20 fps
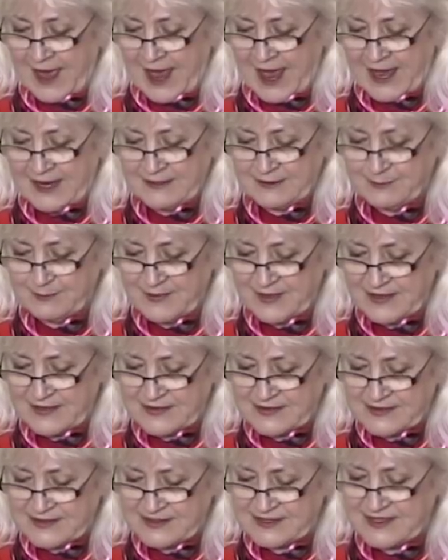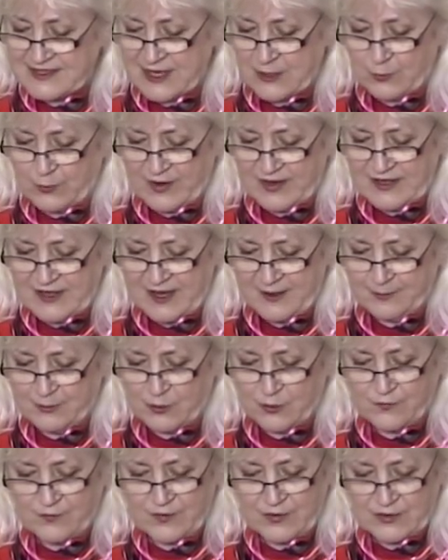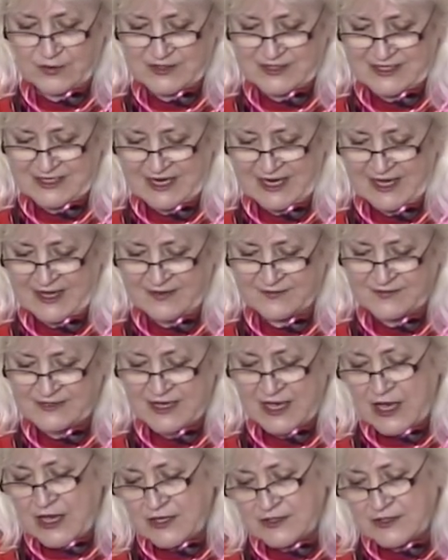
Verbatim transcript: and mittens that went up over your sleeves